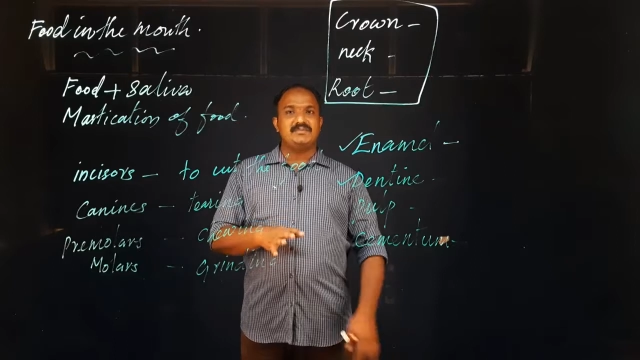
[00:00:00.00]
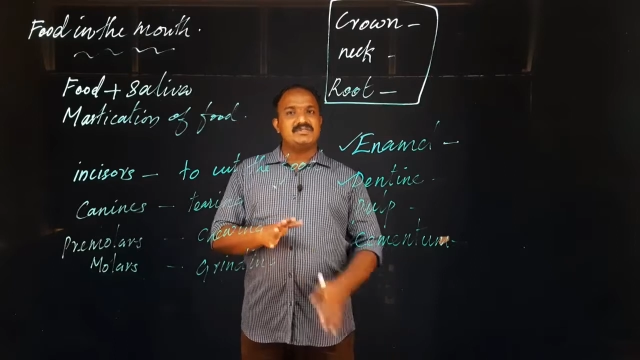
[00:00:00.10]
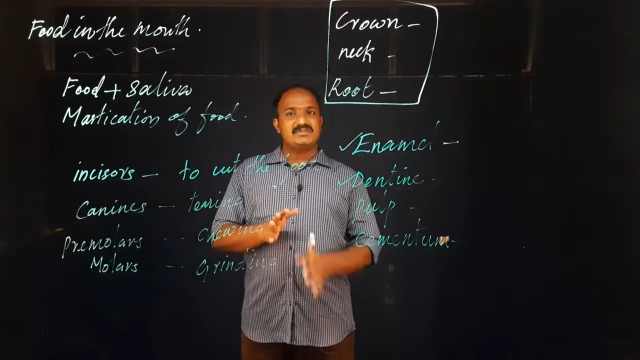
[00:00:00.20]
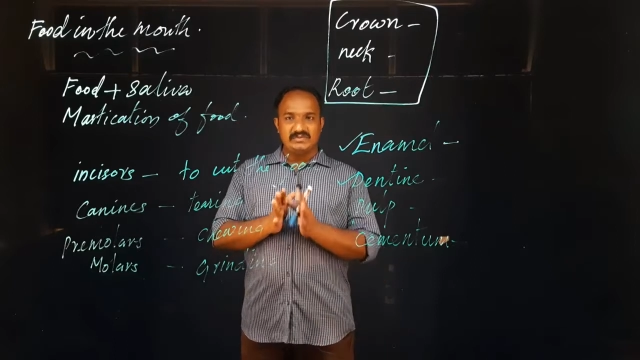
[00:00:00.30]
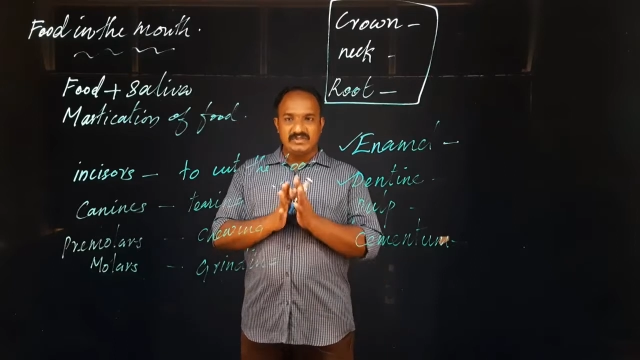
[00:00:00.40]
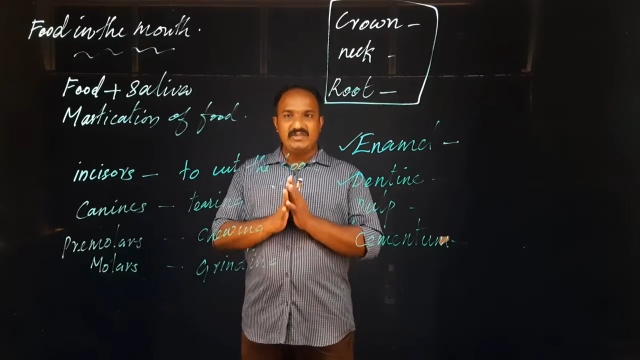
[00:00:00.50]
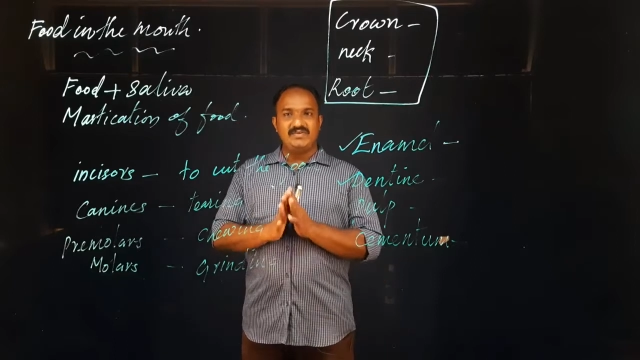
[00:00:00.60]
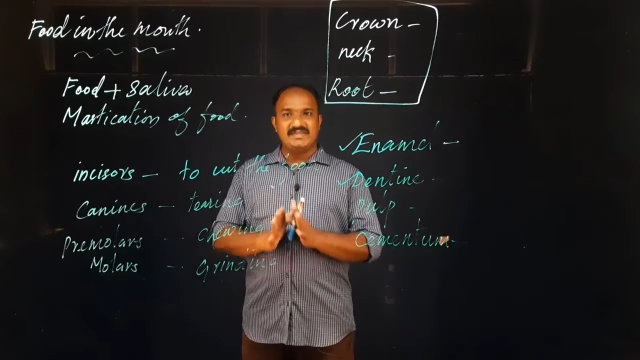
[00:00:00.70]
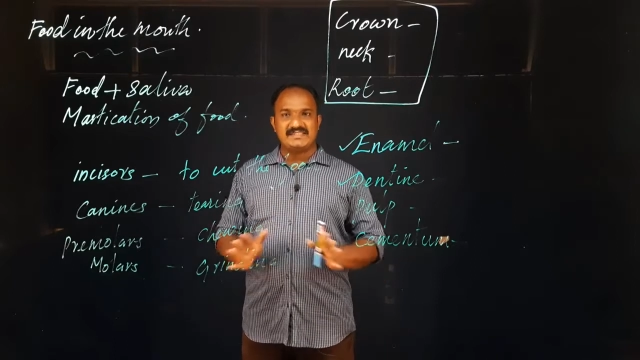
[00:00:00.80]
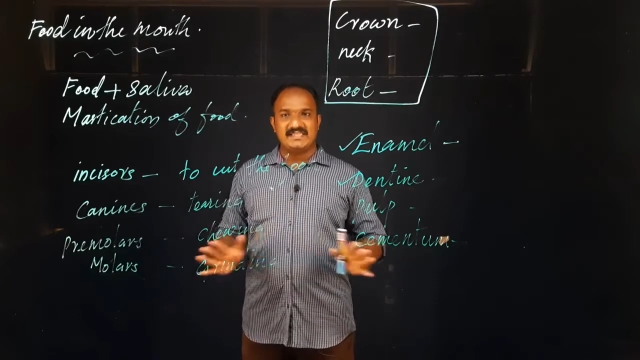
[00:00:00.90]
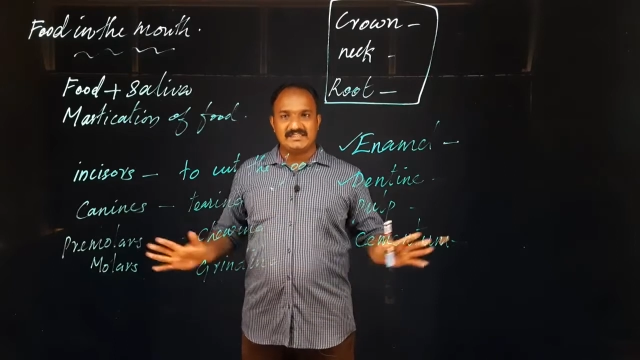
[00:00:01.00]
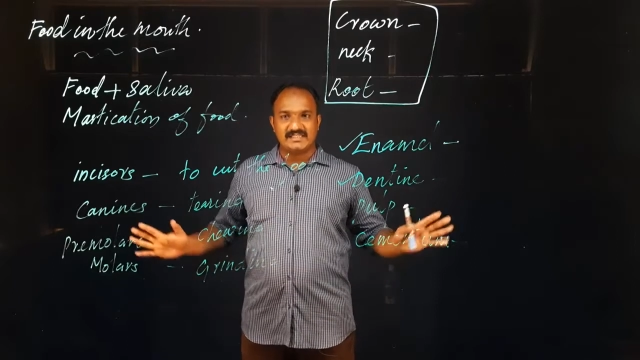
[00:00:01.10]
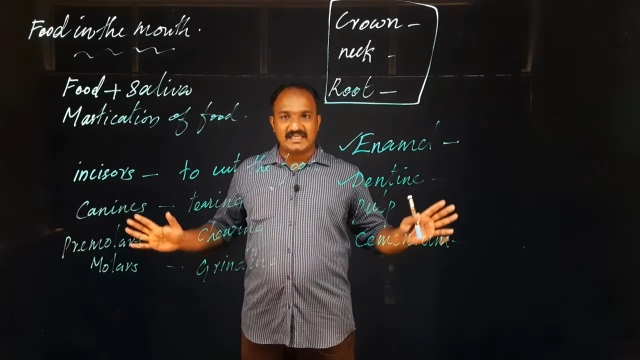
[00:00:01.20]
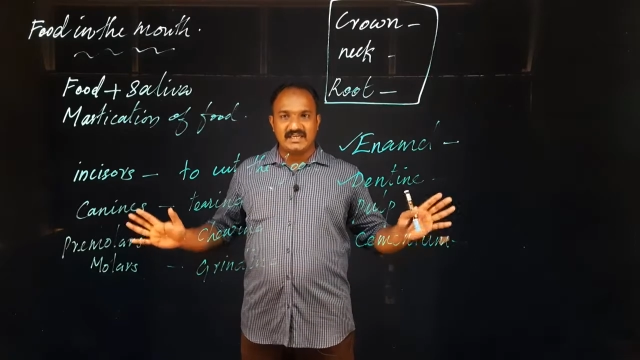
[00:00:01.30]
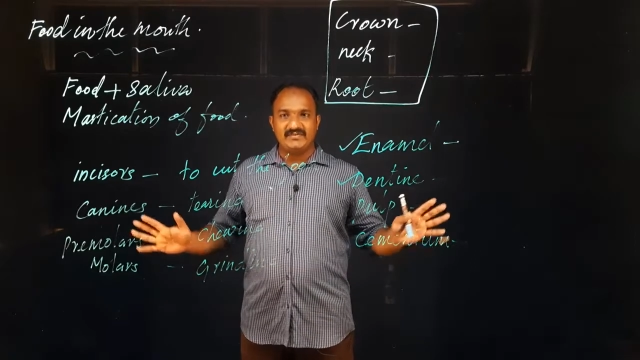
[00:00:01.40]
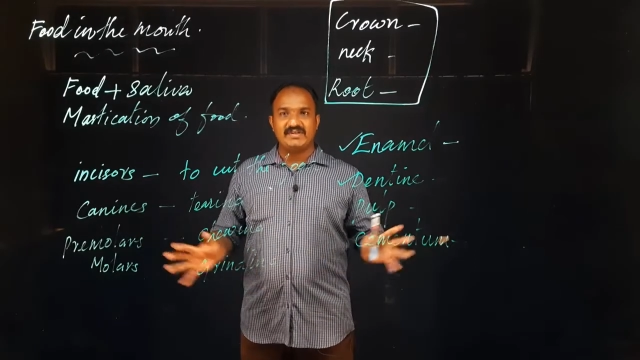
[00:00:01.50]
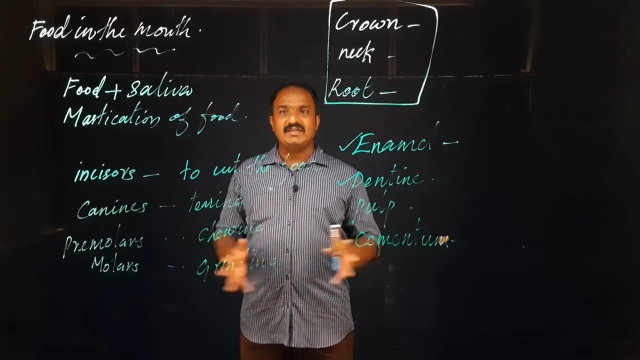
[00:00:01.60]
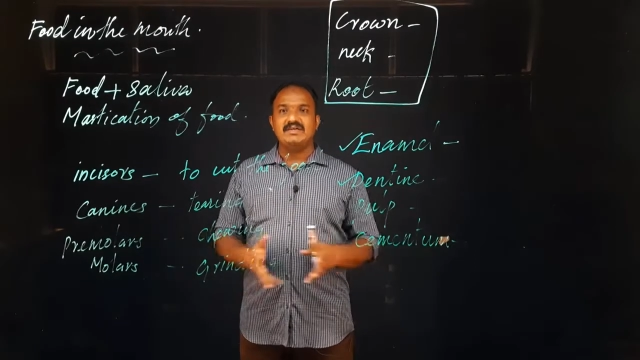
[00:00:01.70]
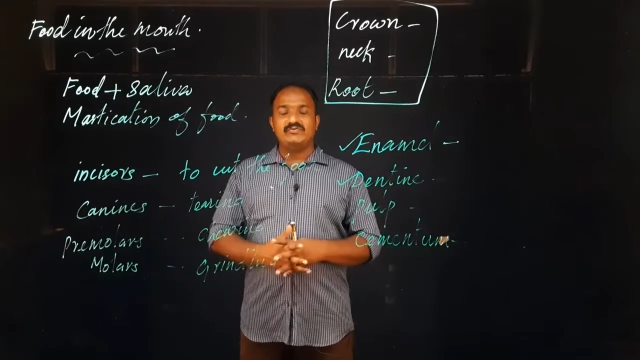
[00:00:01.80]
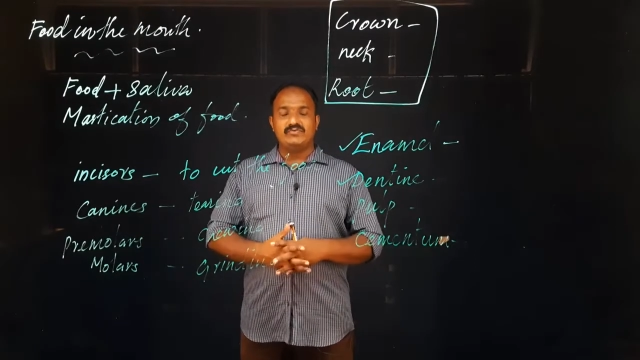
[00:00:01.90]
means living cells having
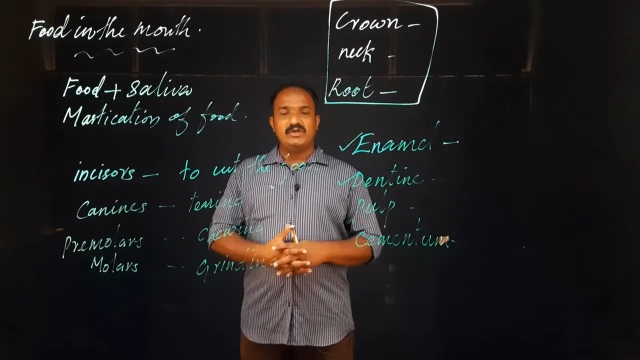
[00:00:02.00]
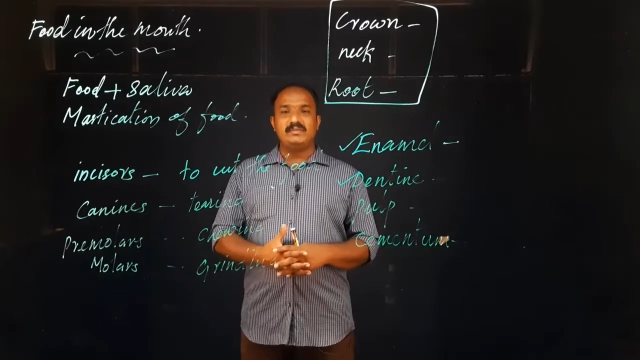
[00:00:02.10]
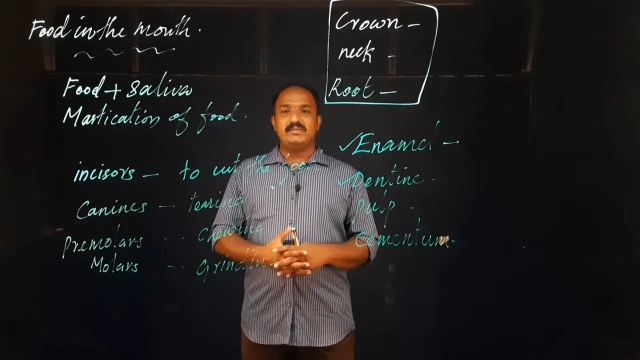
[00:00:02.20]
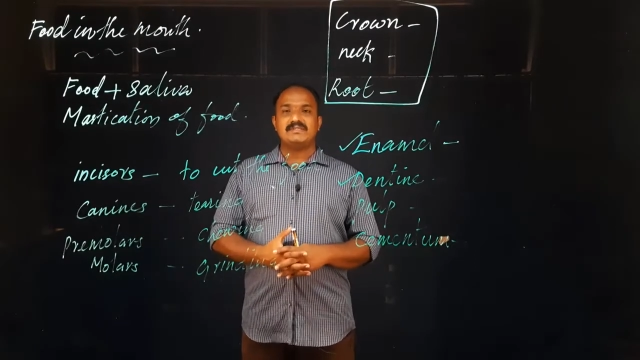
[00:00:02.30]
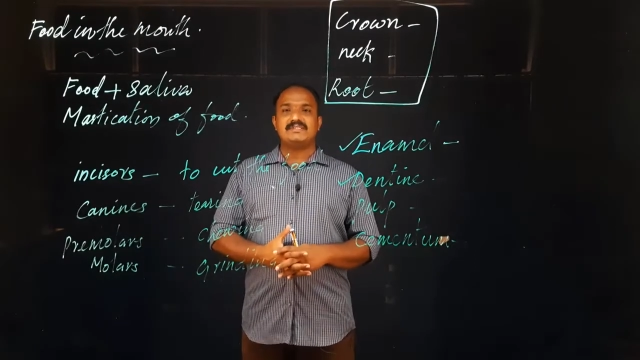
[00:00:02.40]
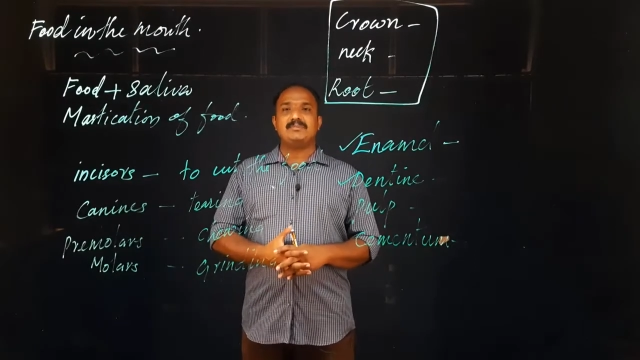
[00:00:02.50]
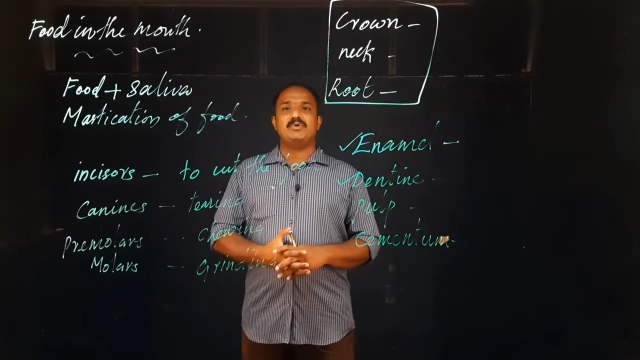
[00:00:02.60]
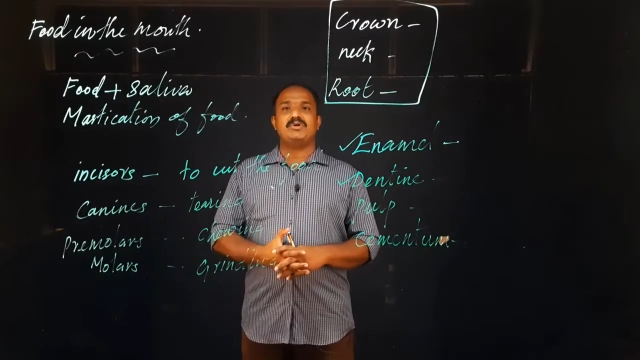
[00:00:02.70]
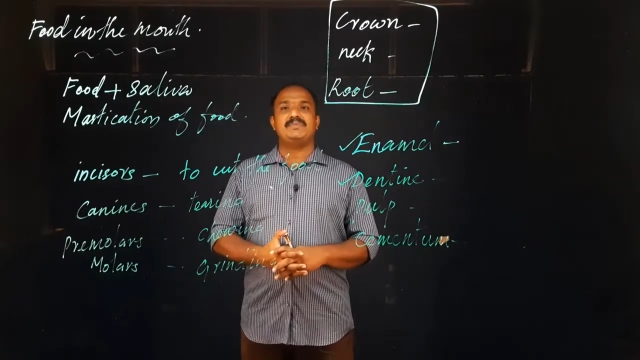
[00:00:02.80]
full support,